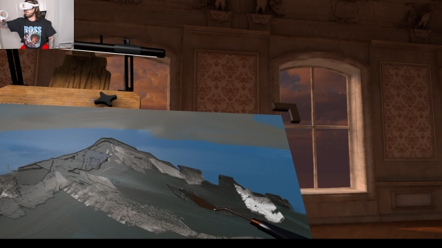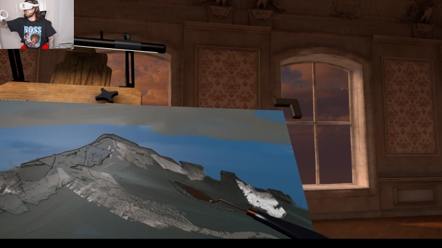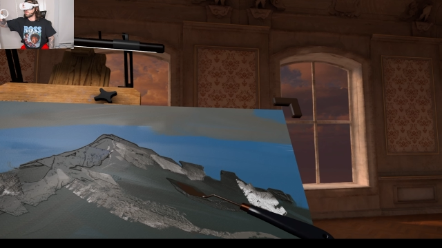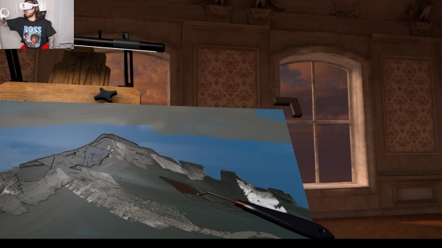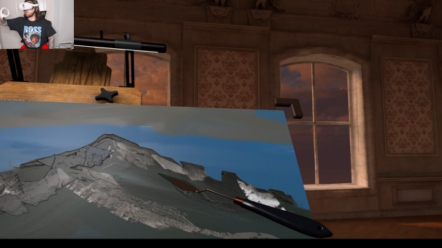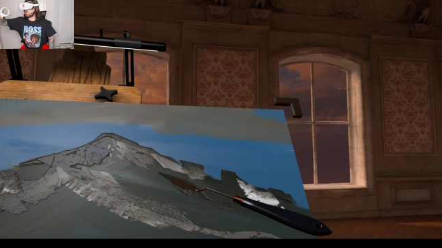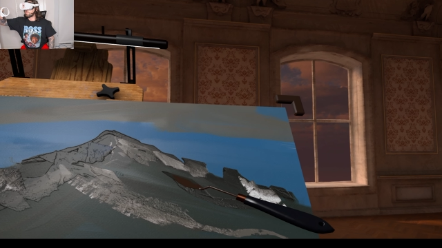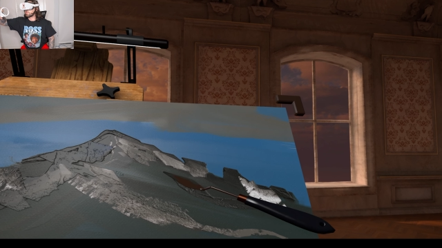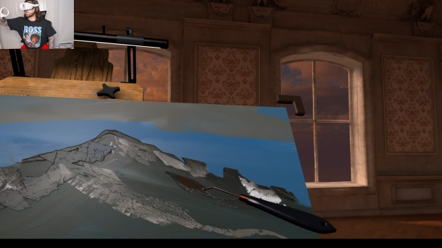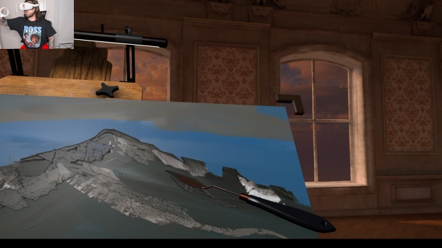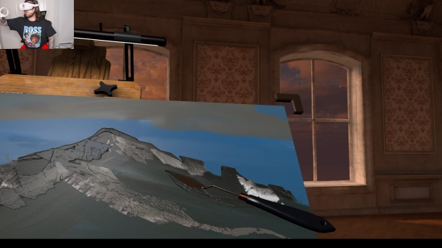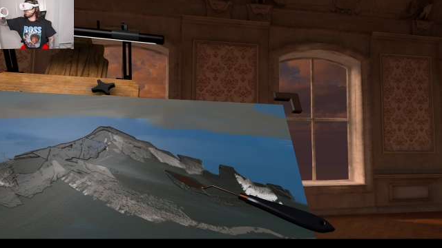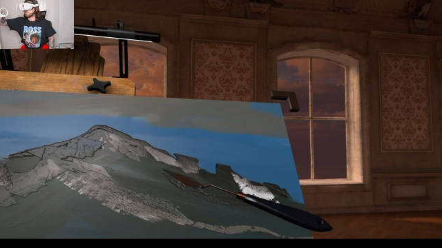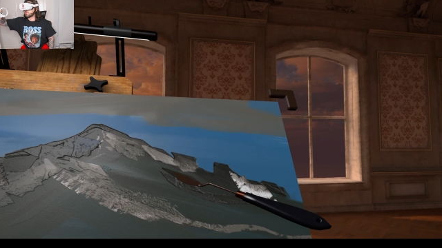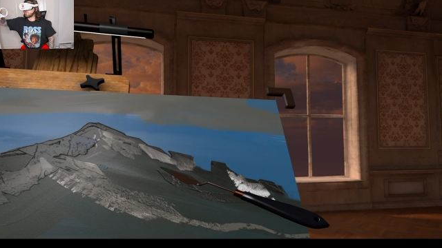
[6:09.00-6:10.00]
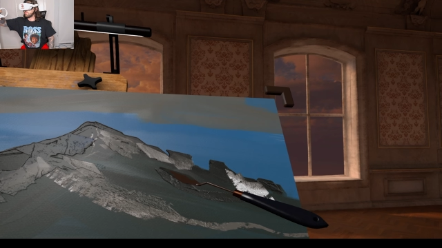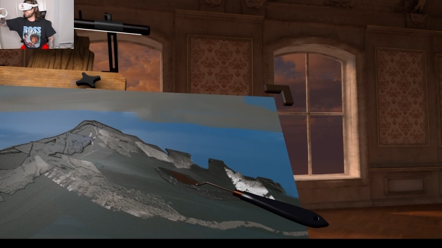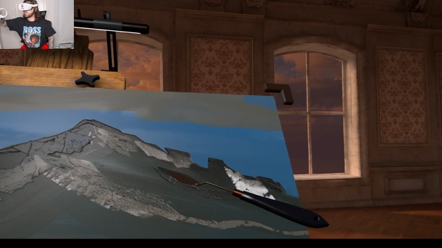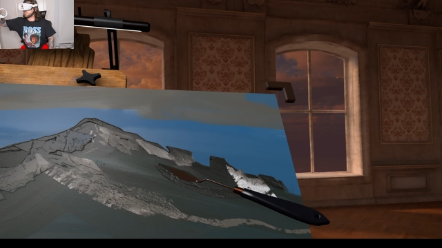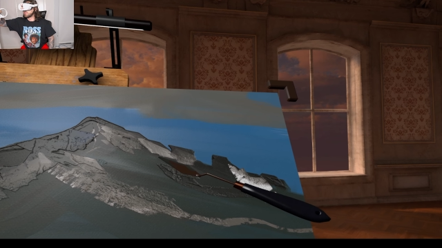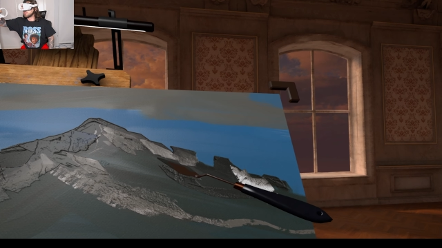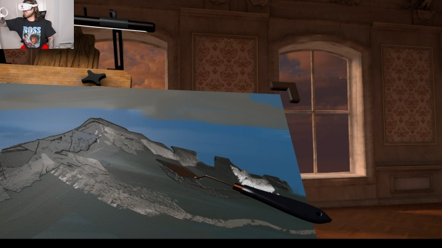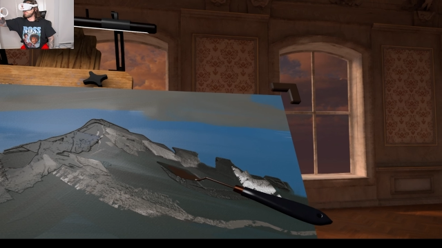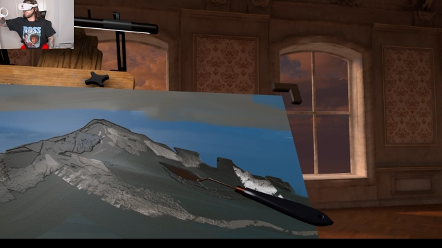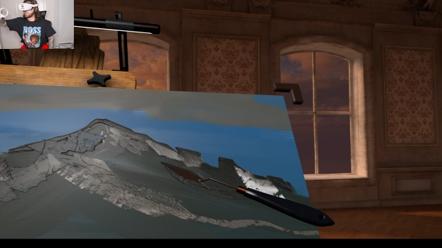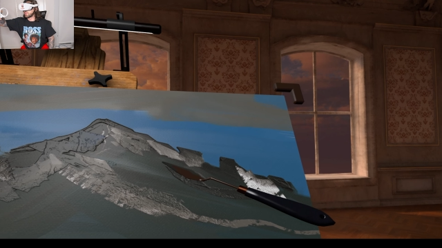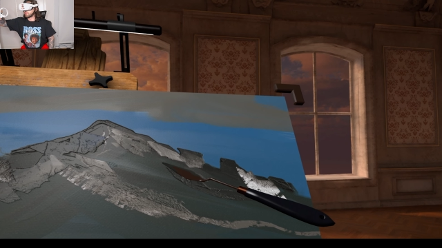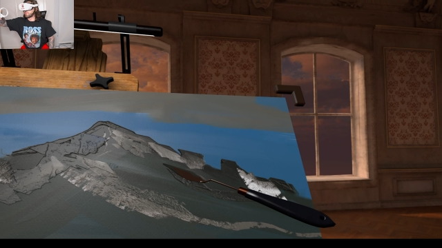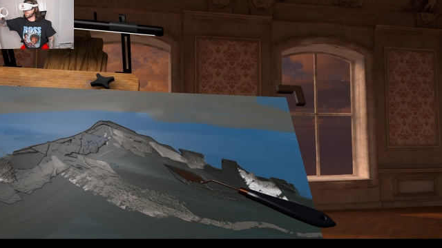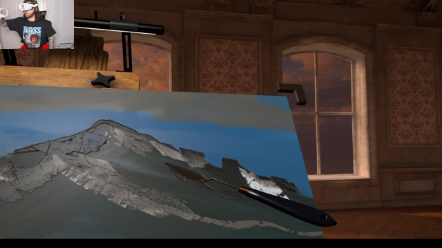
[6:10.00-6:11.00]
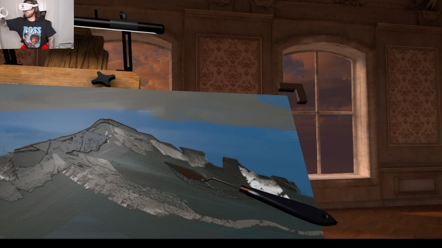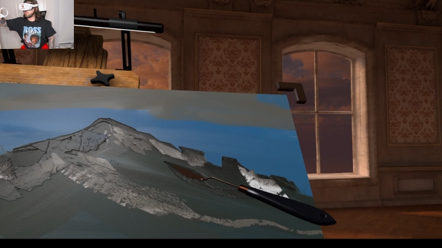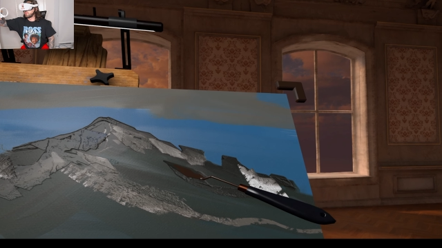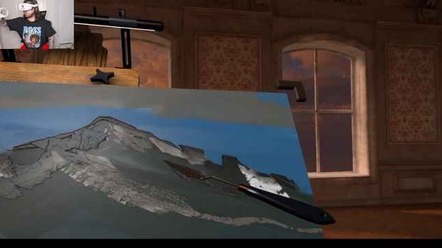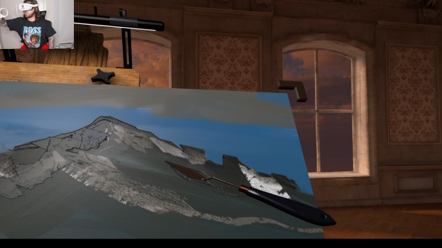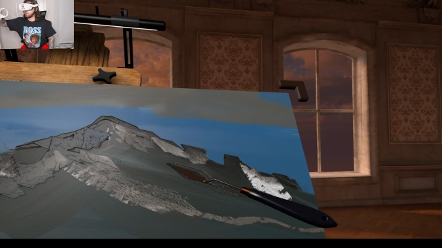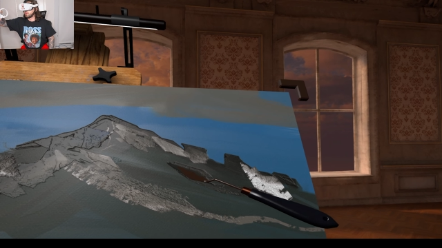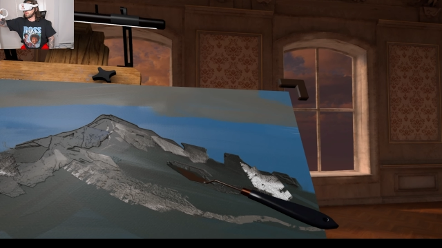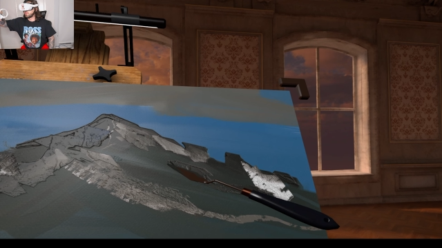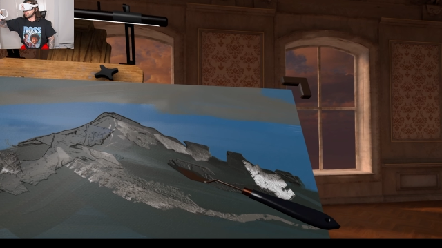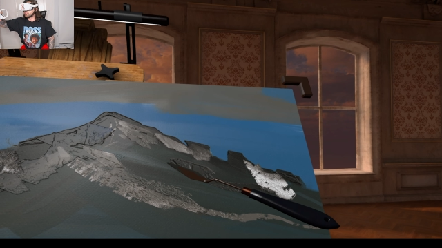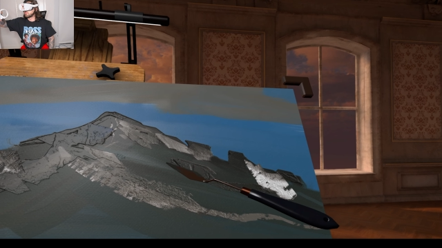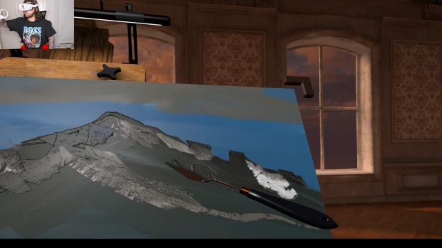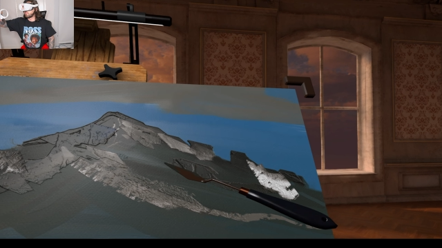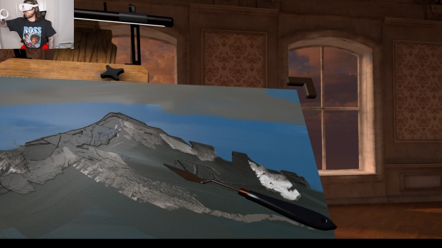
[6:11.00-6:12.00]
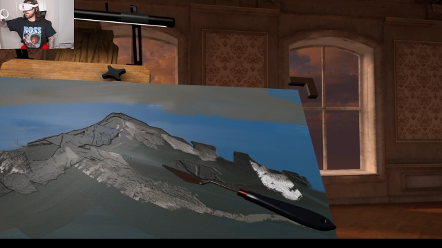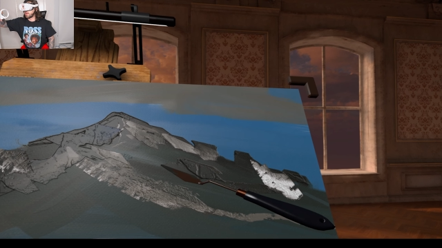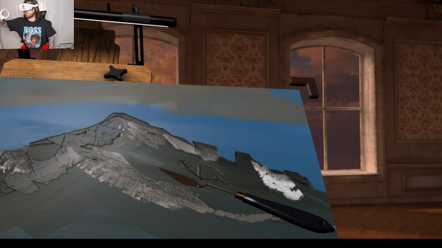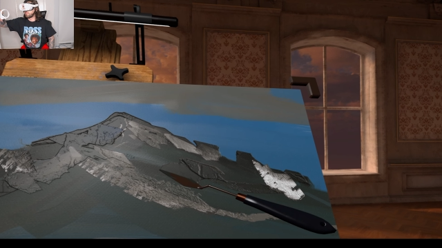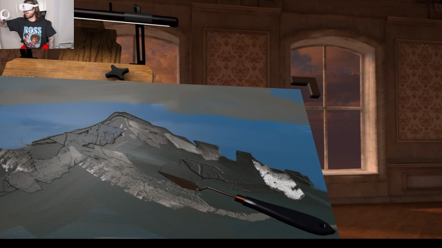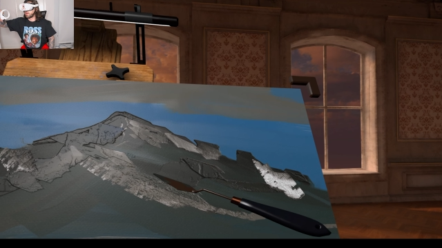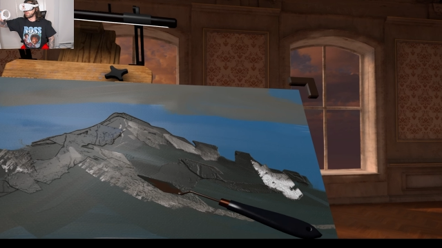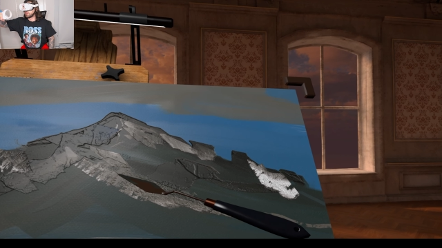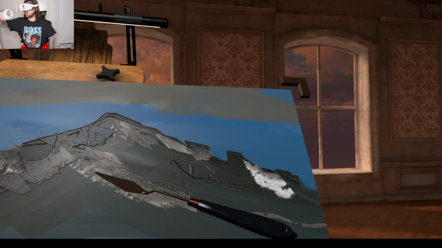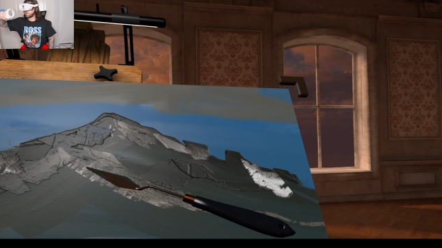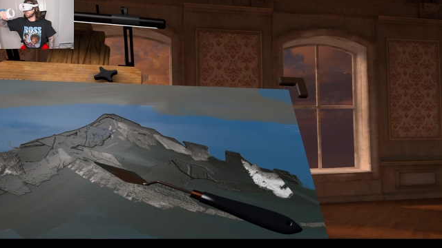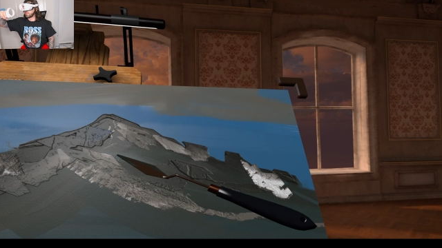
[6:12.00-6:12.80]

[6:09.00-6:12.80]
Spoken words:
Nobody's mouth can be seen.